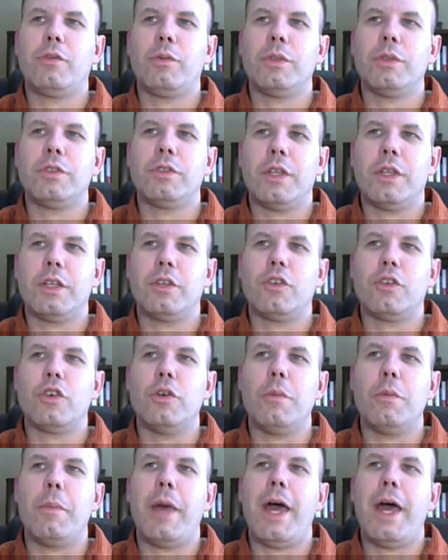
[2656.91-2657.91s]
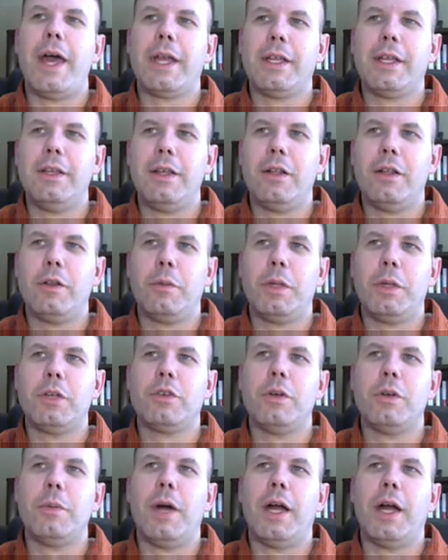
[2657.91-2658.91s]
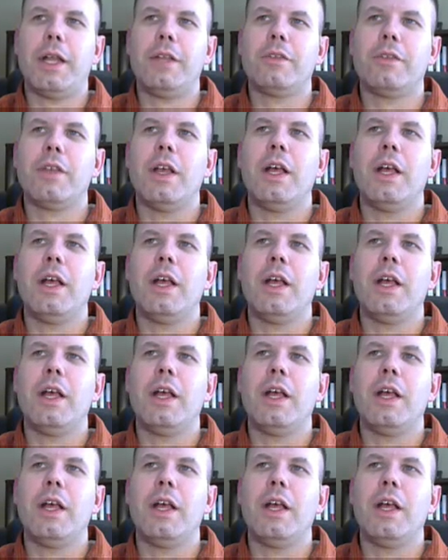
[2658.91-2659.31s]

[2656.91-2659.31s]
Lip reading: which then turn back into elementary bodies,